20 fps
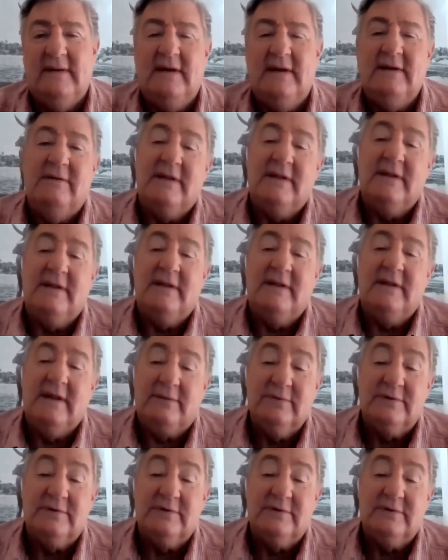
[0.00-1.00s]
Anyway,
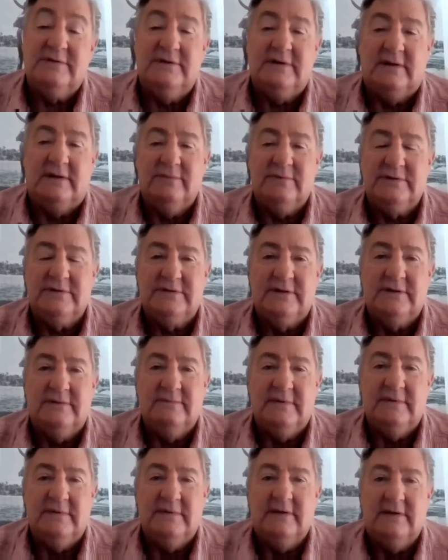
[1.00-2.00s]
that was, you know, it was just
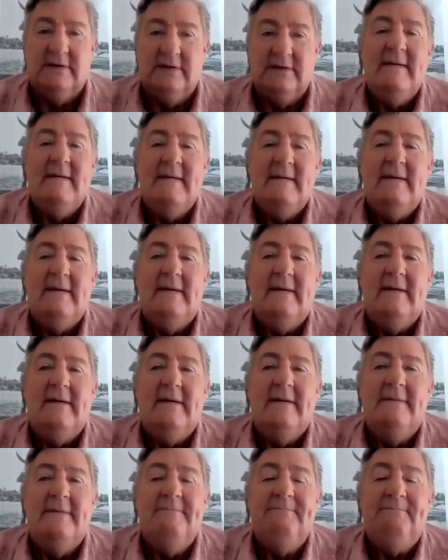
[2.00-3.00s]
an aside on the
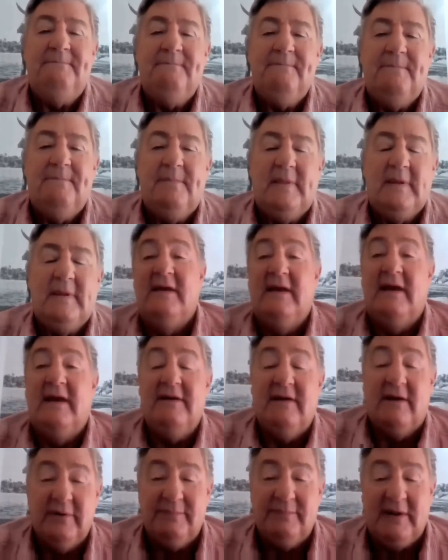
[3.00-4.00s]
whole thing.
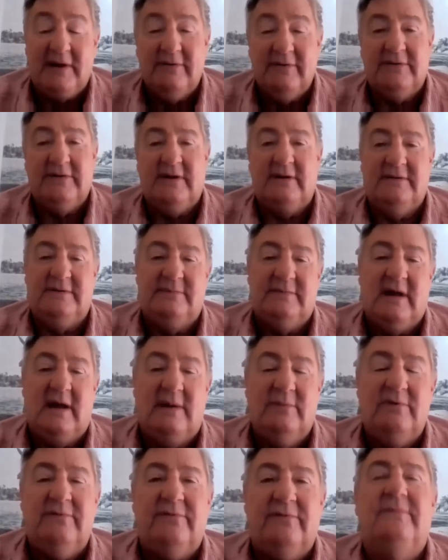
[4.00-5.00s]
Anyway, I went back on some
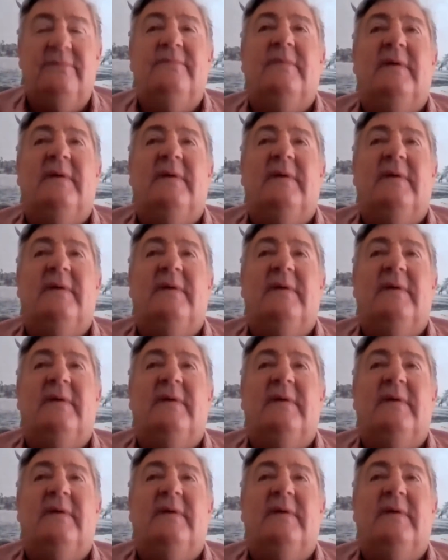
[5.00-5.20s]
time off.